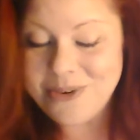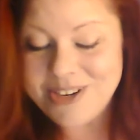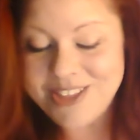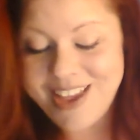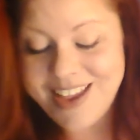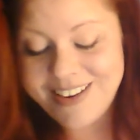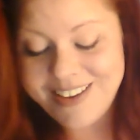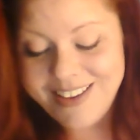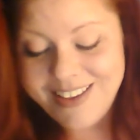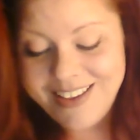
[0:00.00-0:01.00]
to that.
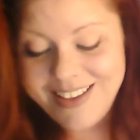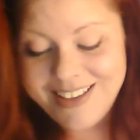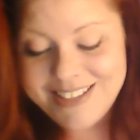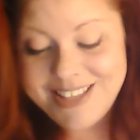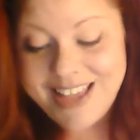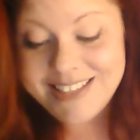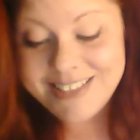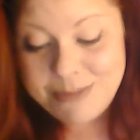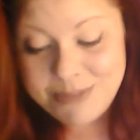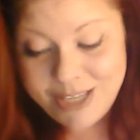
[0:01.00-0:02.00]
So that's
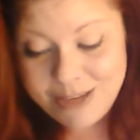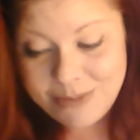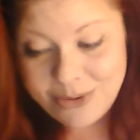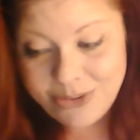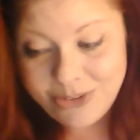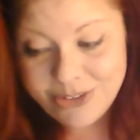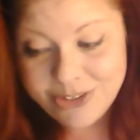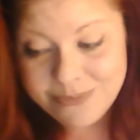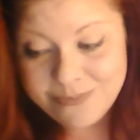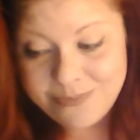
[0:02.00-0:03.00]
September,
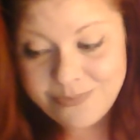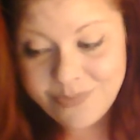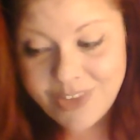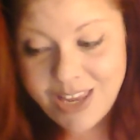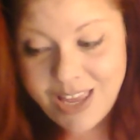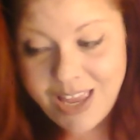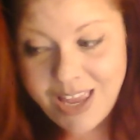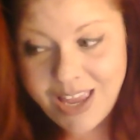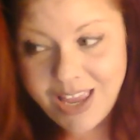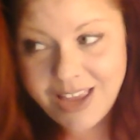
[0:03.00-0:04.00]

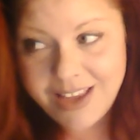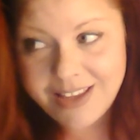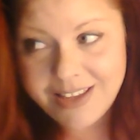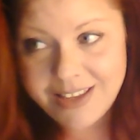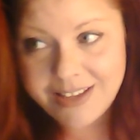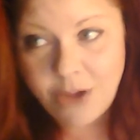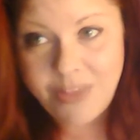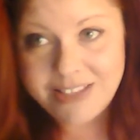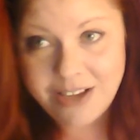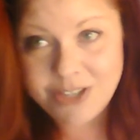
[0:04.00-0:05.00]
and no,
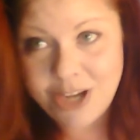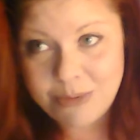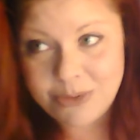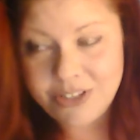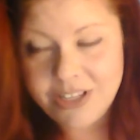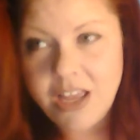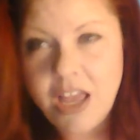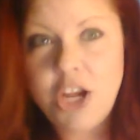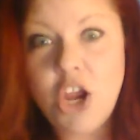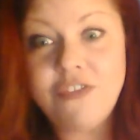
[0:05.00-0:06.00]
that's October.
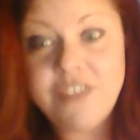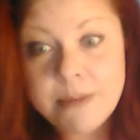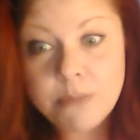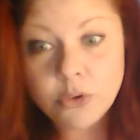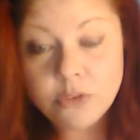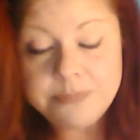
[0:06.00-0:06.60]
November,